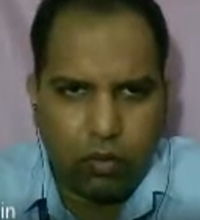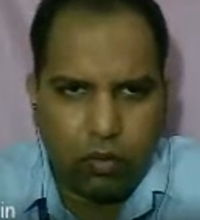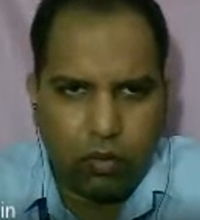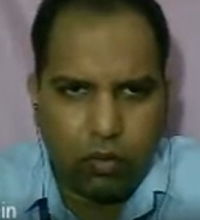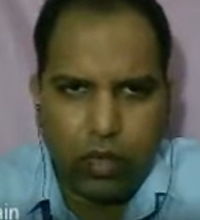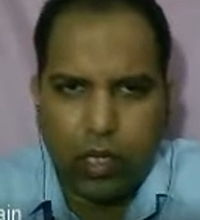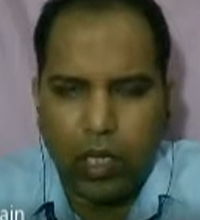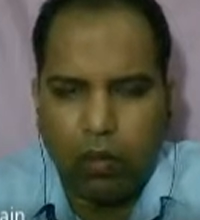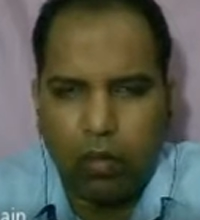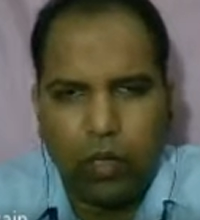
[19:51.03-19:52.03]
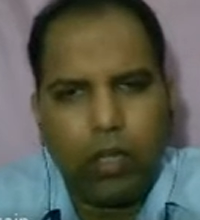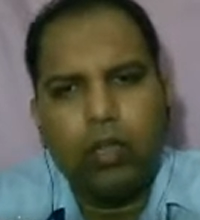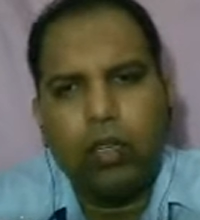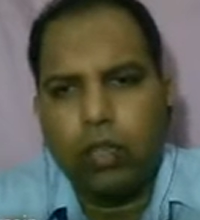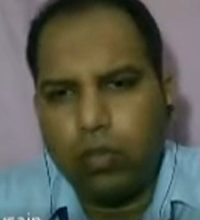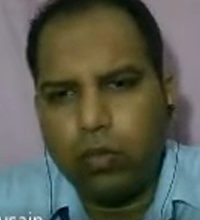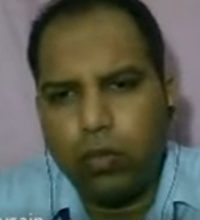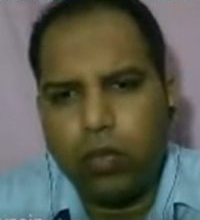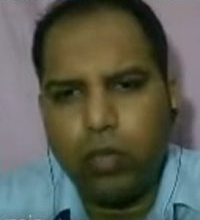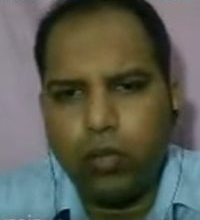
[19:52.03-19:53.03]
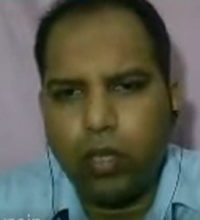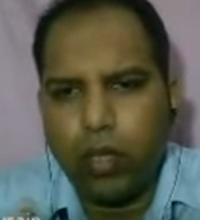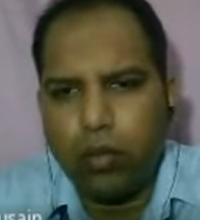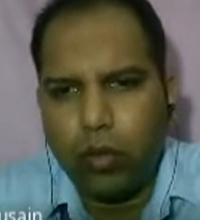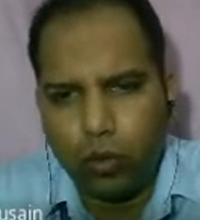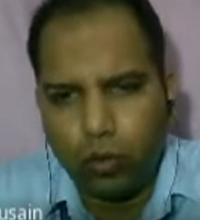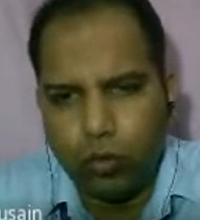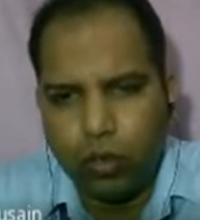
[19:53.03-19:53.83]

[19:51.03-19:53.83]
Okay, level 1, now you move on to the level 2.